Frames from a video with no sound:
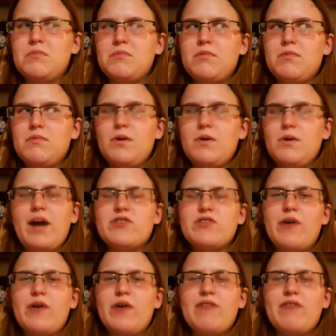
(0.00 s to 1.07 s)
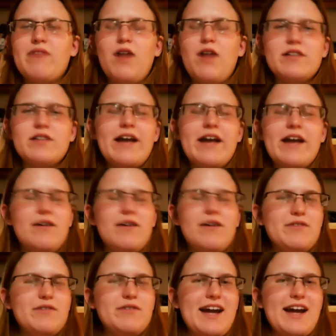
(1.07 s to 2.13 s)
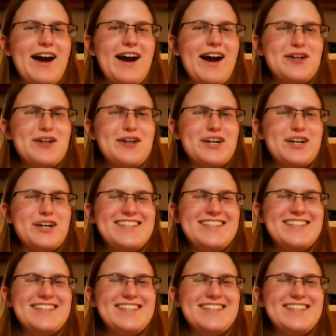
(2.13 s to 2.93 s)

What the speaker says: Okay, so I've lost count of the psychiatrists.